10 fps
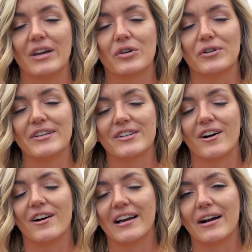increased
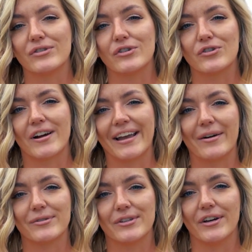car counts and truck
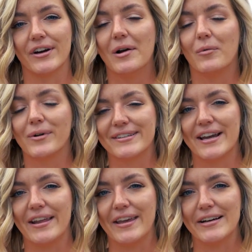counts here once
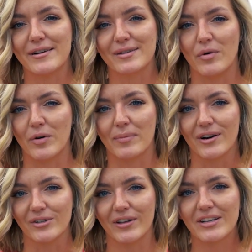again at ERX Motor
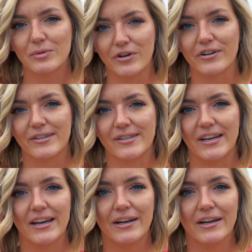Park. So that's what you're going to see.